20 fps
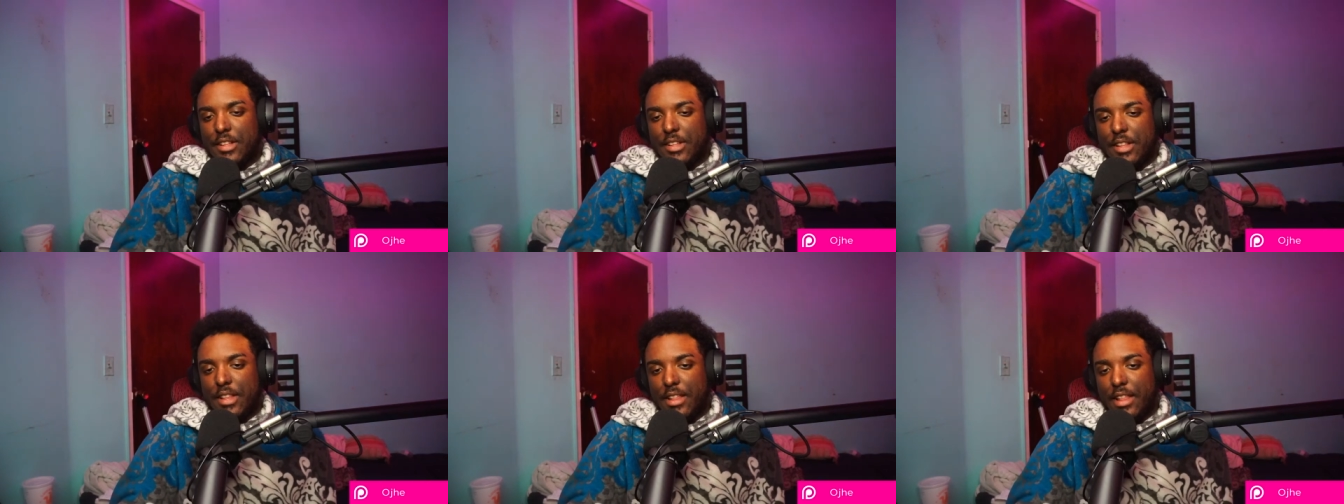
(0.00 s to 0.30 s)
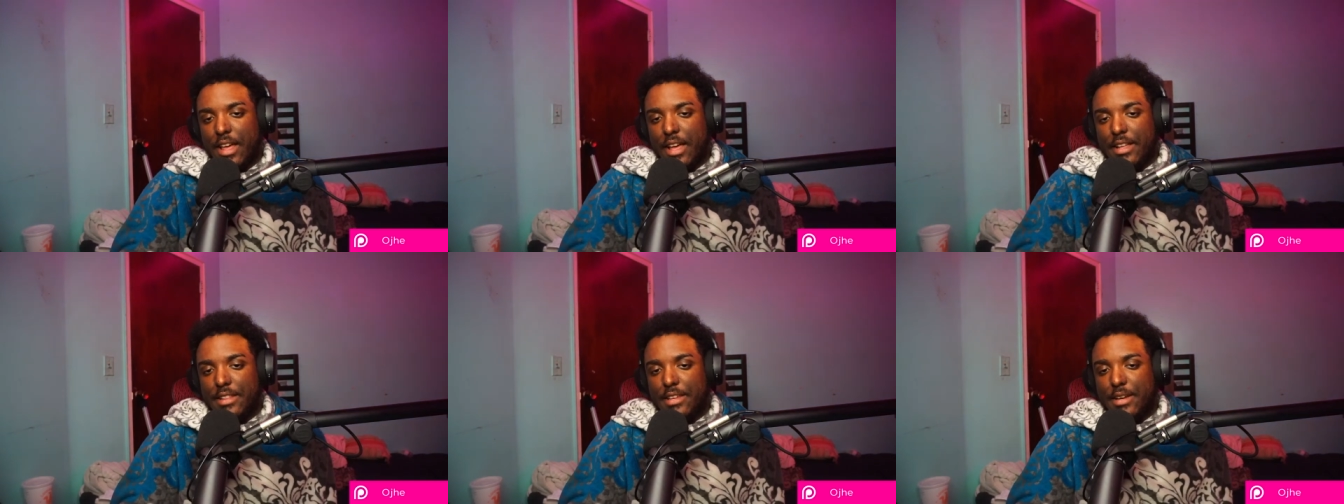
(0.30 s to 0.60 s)

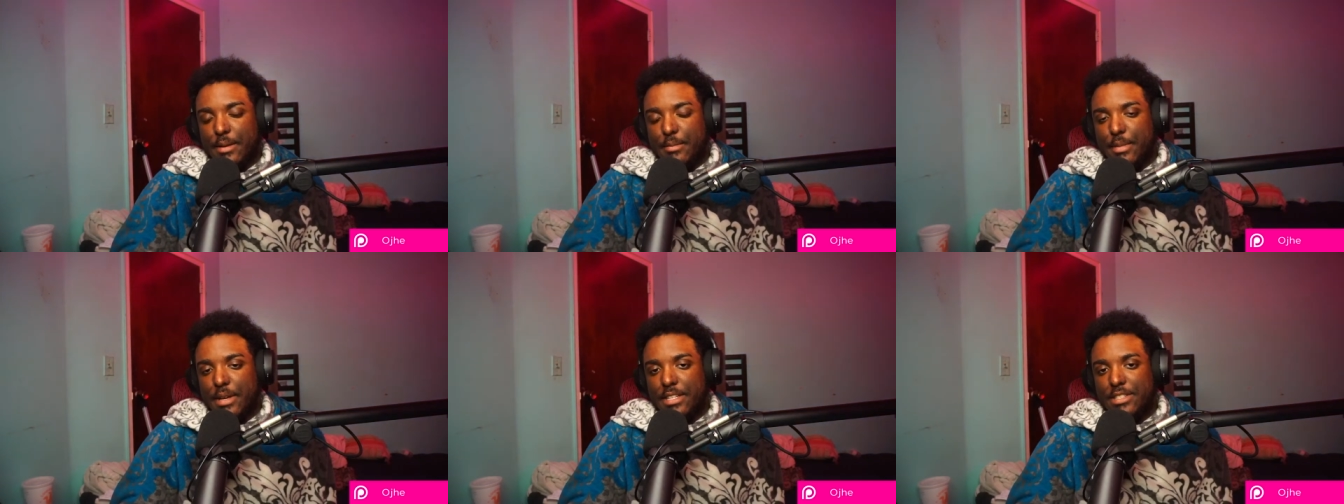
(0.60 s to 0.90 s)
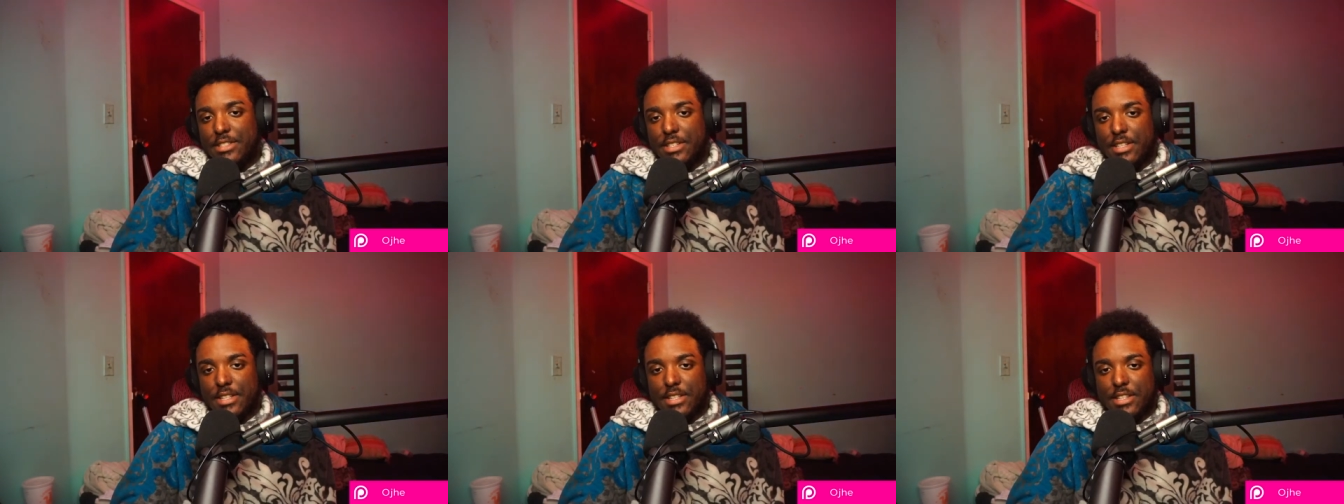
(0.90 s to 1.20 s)
like they're
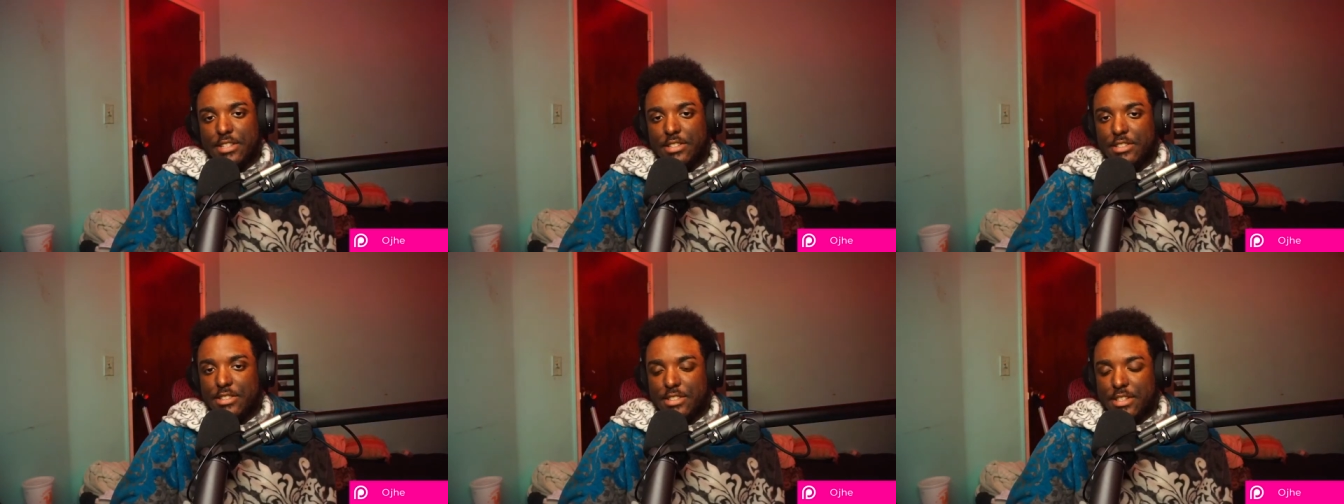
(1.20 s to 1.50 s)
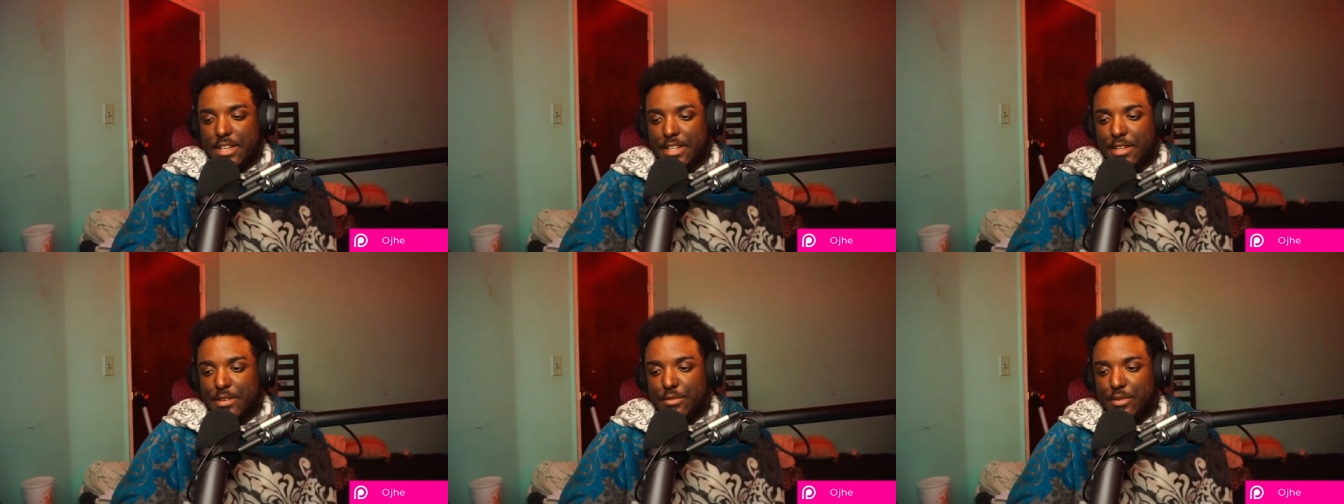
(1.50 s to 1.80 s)
basically just
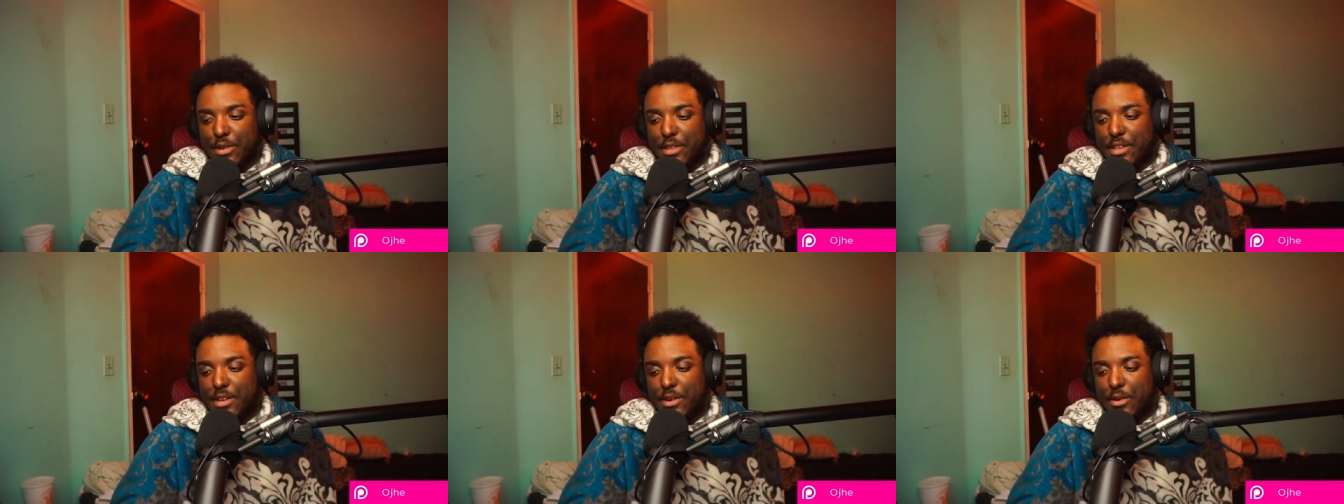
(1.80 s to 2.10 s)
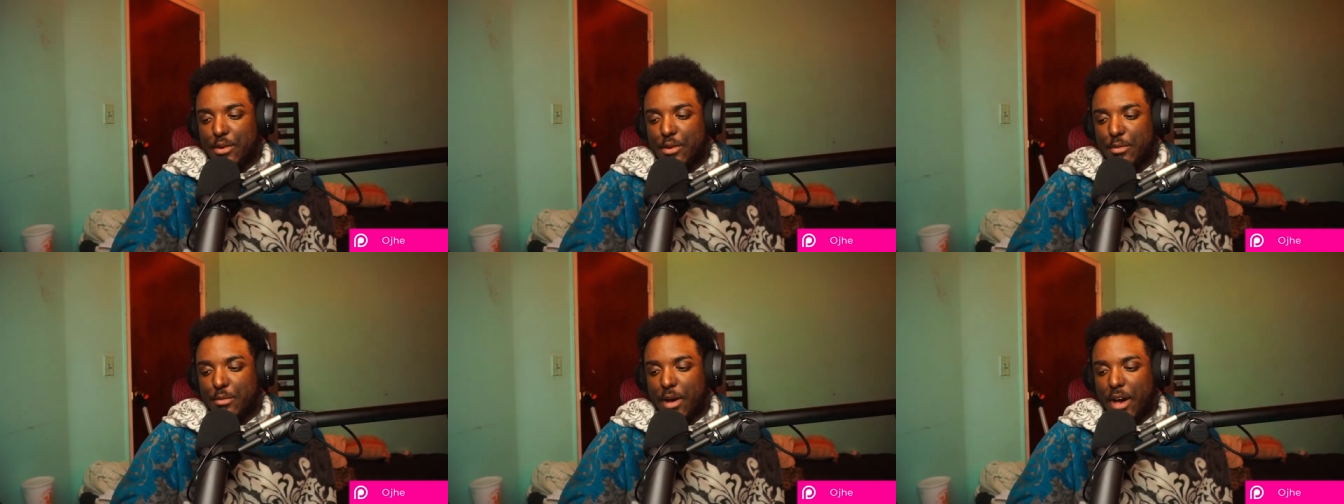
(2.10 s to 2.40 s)
in it for their
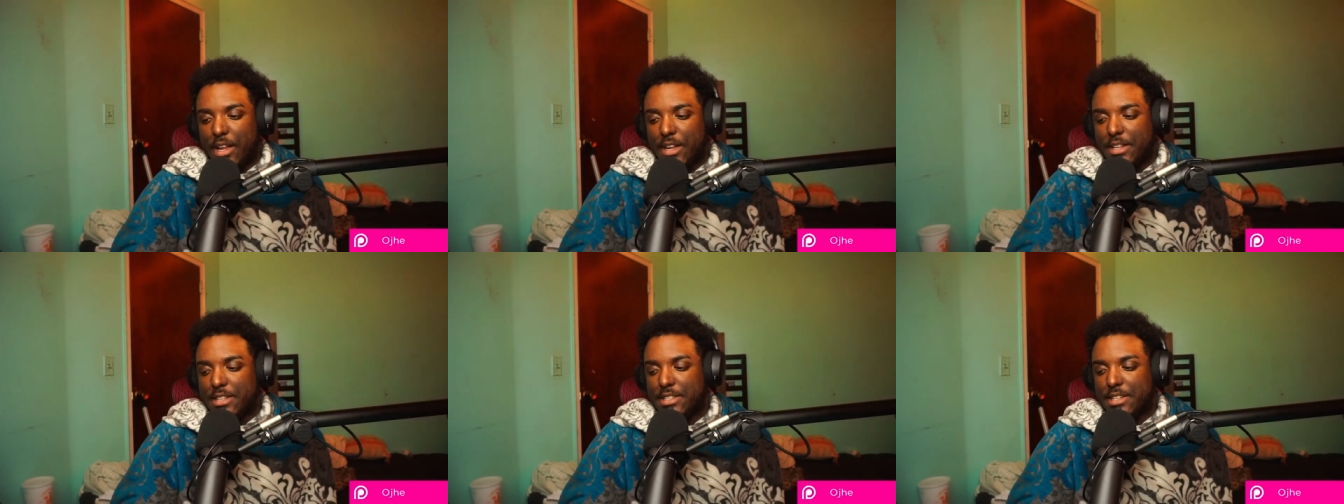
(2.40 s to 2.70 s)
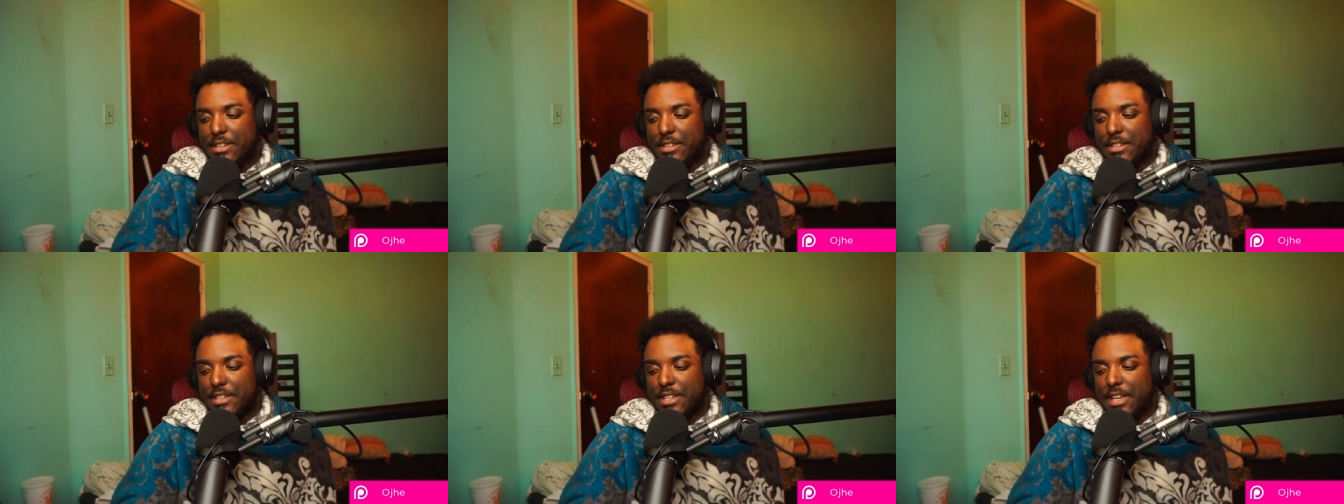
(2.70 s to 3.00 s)
own
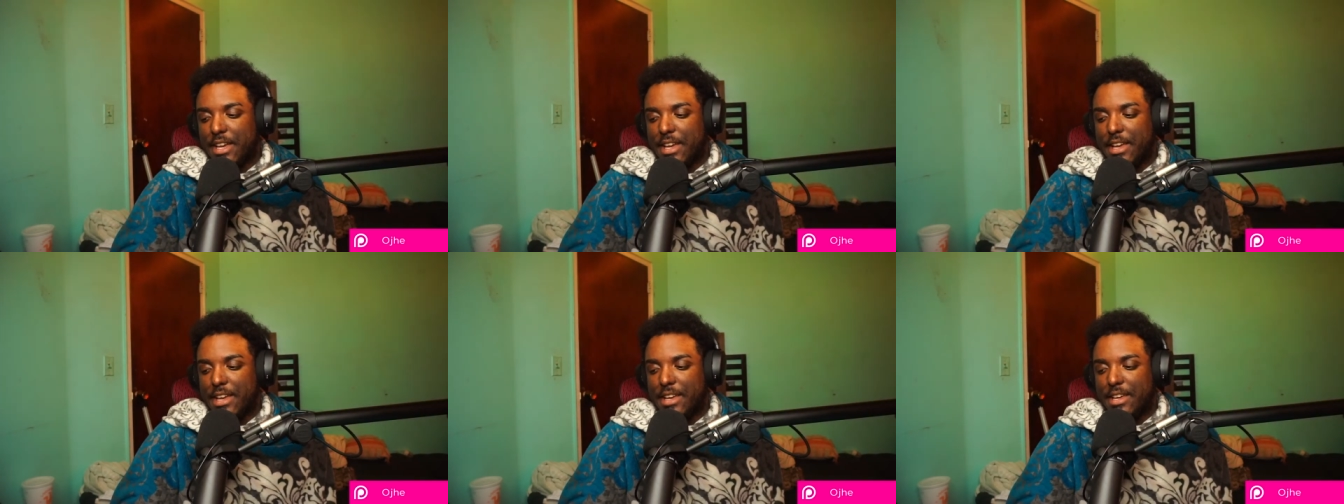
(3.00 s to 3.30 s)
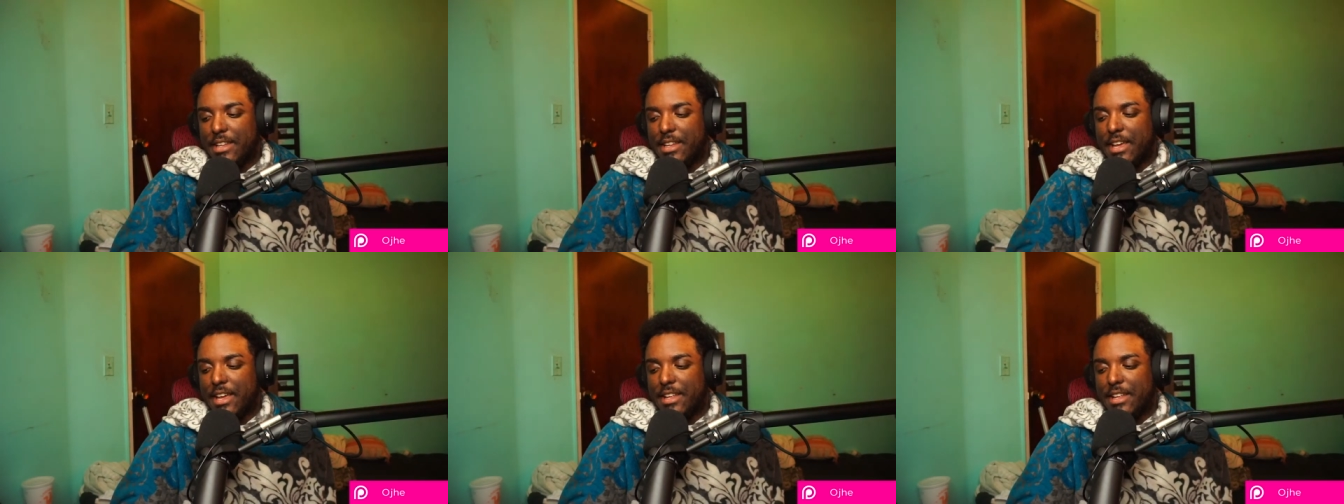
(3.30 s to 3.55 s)
monetary gain